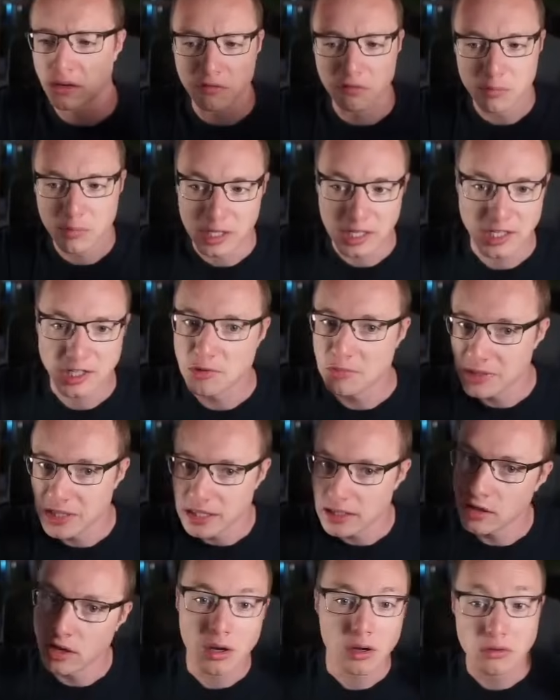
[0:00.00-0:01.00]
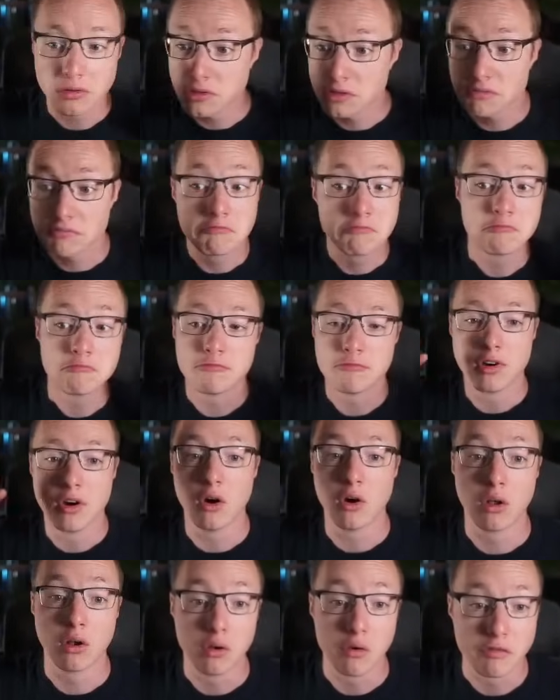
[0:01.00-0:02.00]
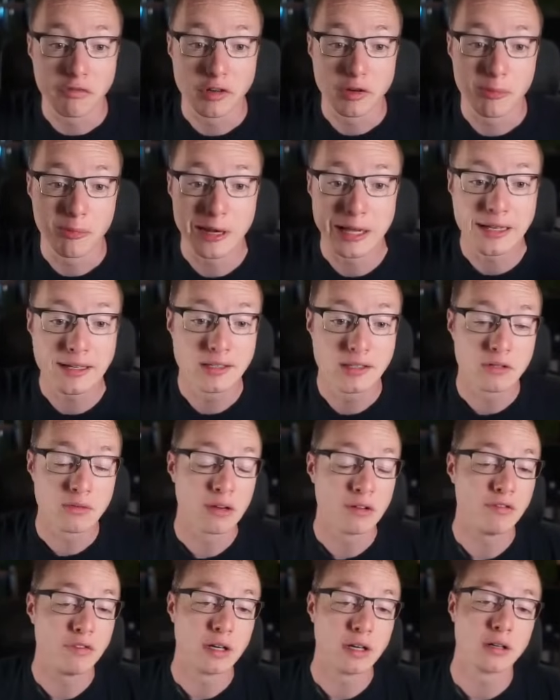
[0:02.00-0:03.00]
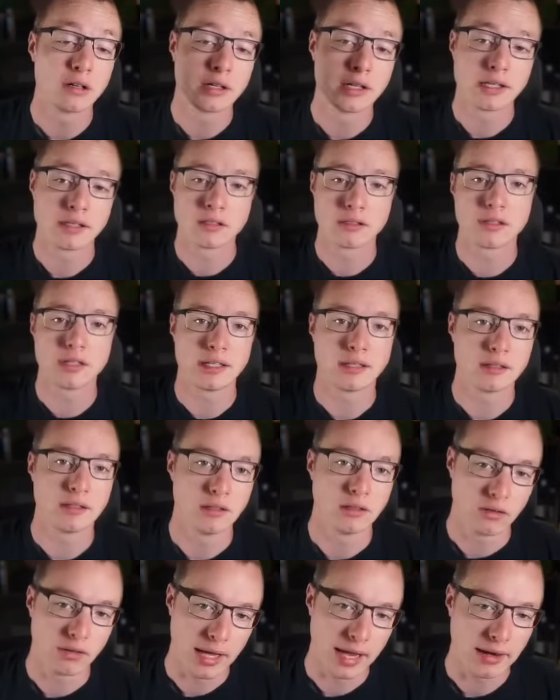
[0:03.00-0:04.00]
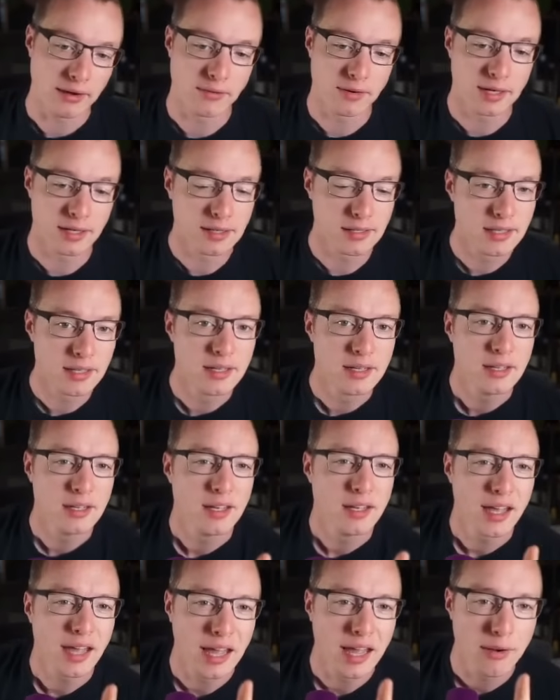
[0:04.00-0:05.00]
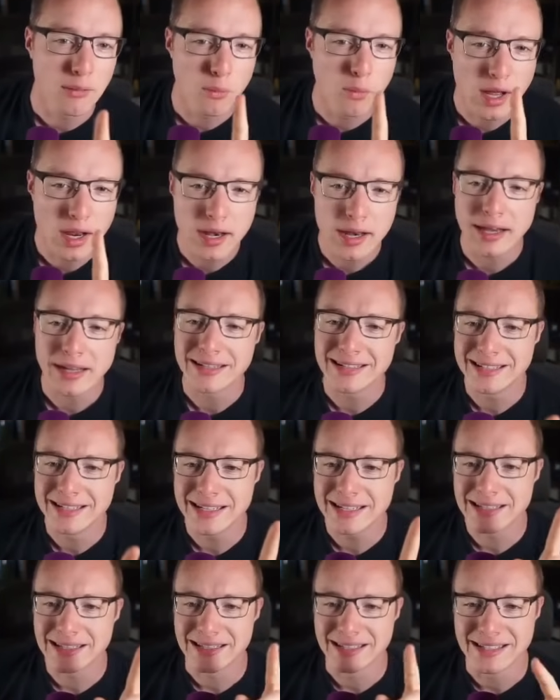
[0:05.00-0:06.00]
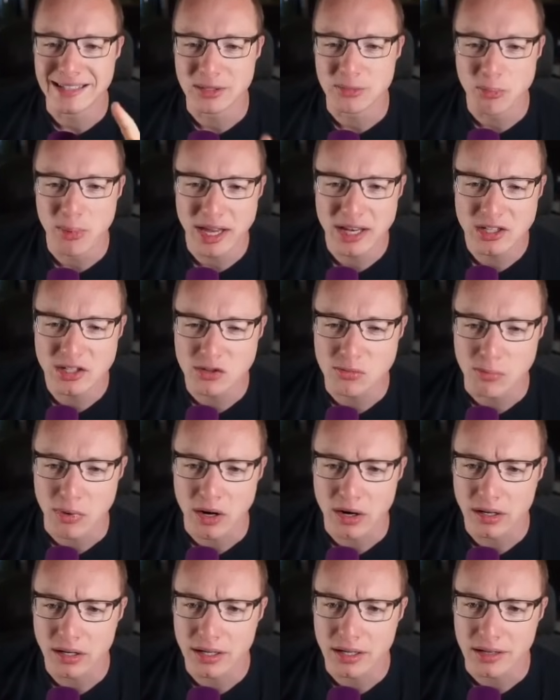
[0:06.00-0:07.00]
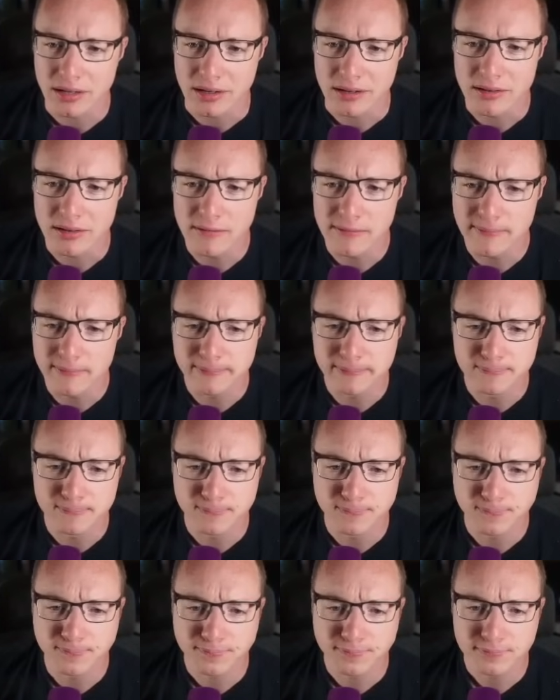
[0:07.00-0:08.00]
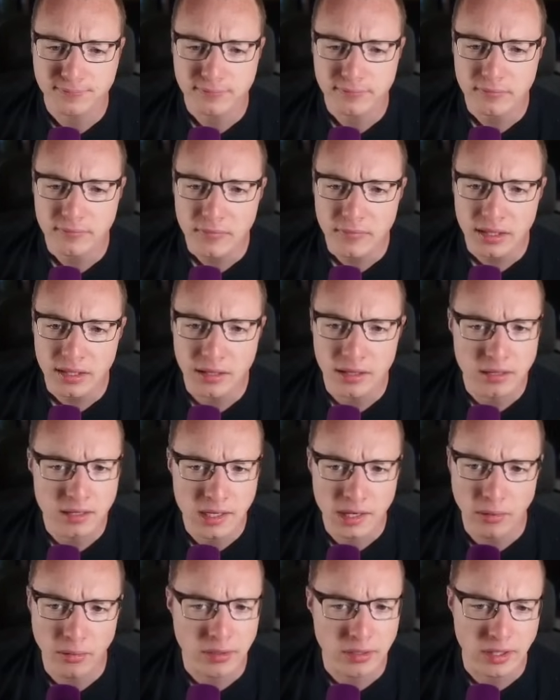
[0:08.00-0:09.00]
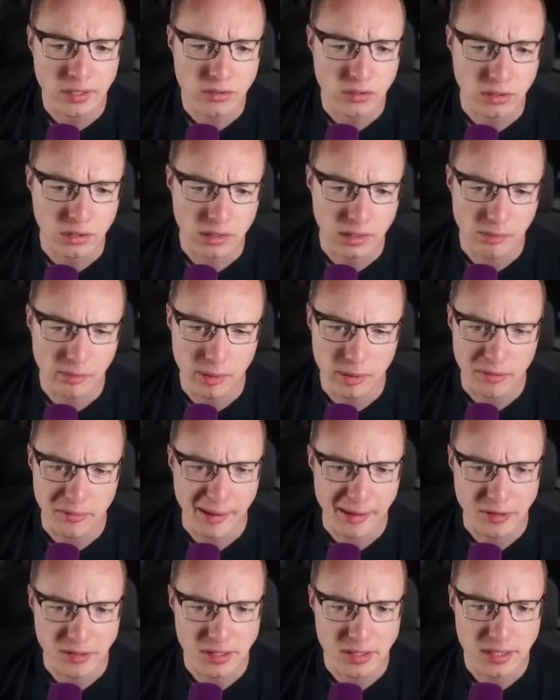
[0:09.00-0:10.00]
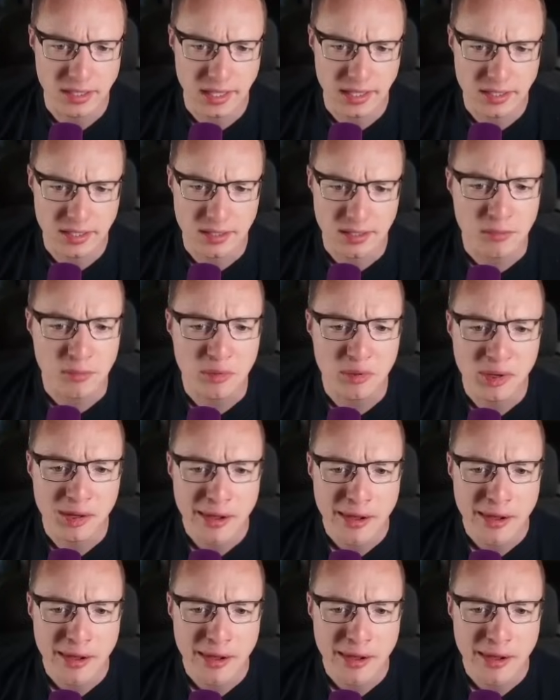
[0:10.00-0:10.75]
of PHP code all over the place. So I figured let's test it on aggregate. And when I did this benchmark here, as here I talk a little bit about the setup,